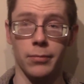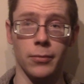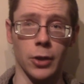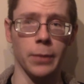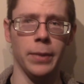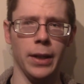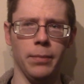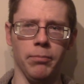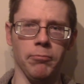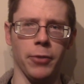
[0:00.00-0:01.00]
Could
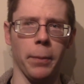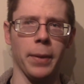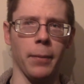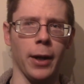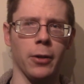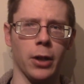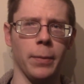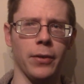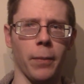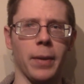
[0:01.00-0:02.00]
be something minor, could
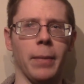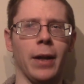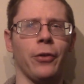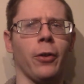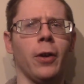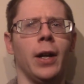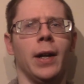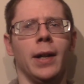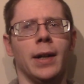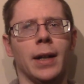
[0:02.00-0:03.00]
be something major.
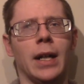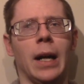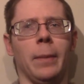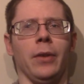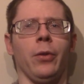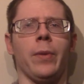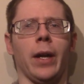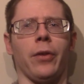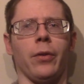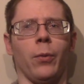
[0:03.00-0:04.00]
In
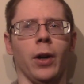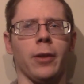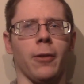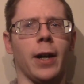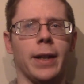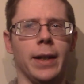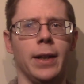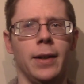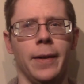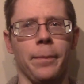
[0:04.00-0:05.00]
2001, Rocky
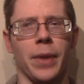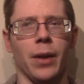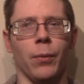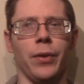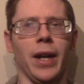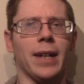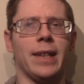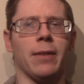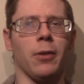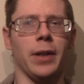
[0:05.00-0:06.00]
was
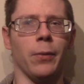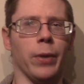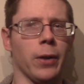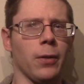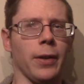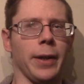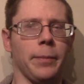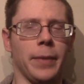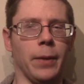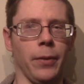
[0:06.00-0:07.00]
acting really weirdly.
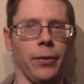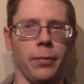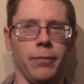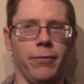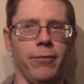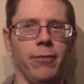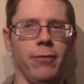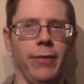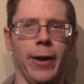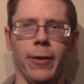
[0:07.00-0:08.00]
He was
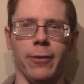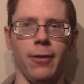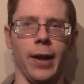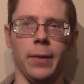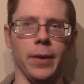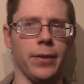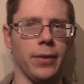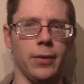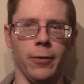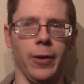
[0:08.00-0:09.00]
very violent,
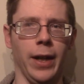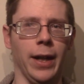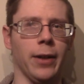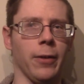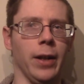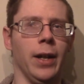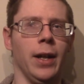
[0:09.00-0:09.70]
very angry,